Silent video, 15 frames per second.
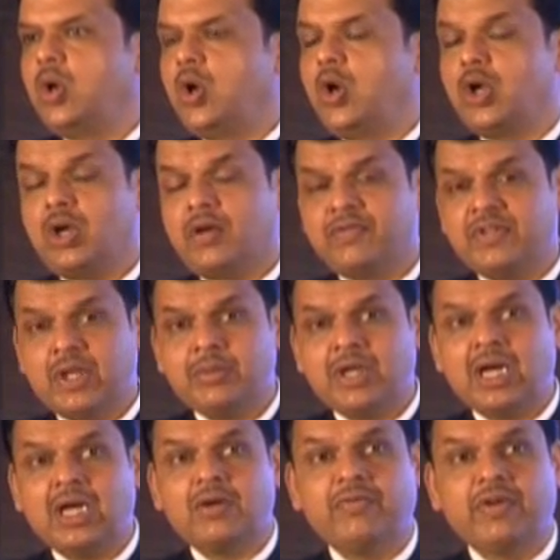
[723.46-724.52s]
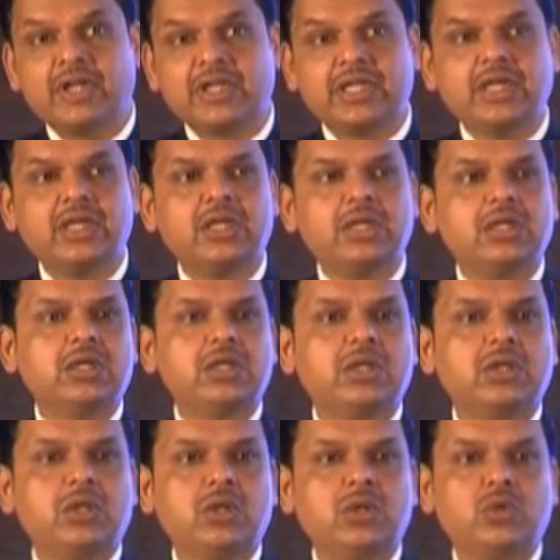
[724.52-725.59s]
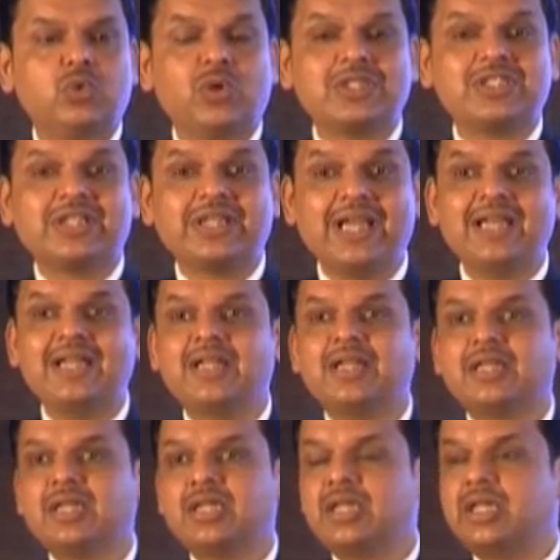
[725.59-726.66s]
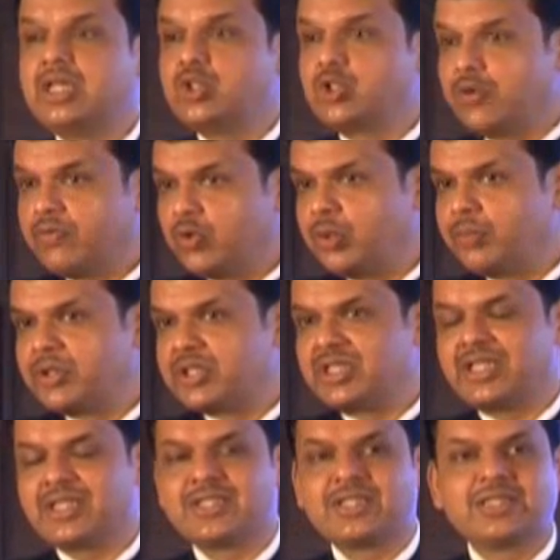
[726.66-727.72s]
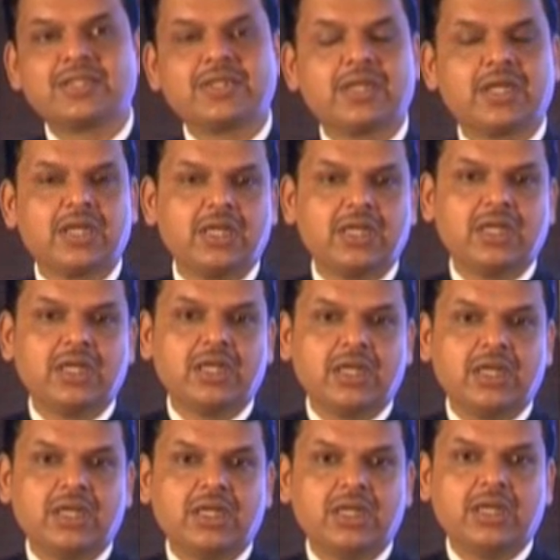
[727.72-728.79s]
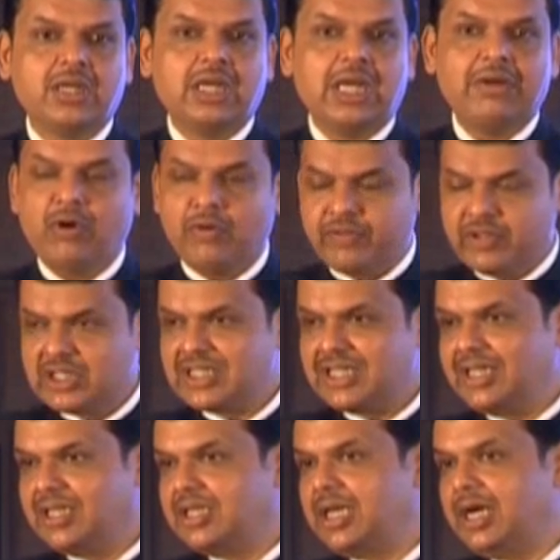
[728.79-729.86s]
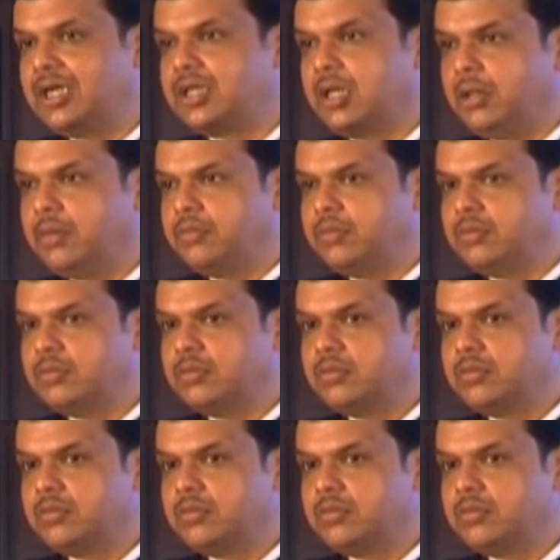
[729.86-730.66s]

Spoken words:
all of them are working towards real ease of doing business. I have often seen that